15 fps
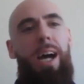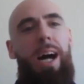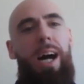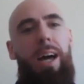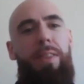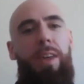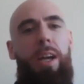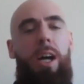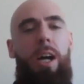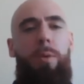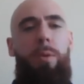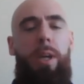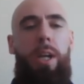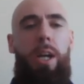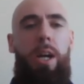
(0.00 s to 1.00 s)
I think I
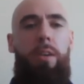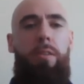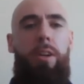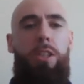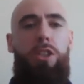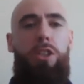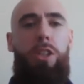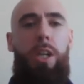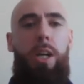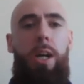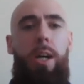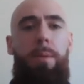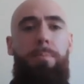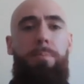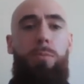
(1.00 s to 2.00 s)
would encourage
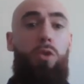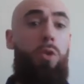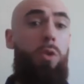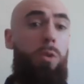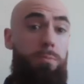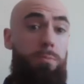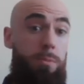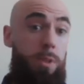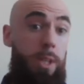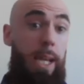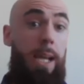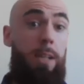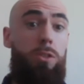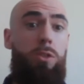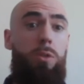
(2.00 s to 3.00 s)
the
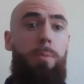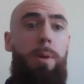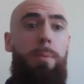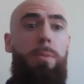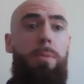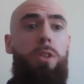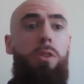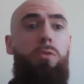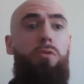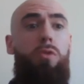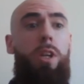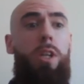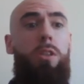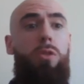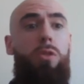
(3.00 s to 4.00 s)
council members that
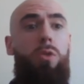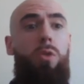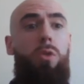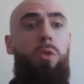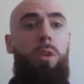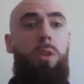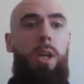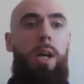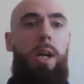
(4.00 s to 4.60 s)
read your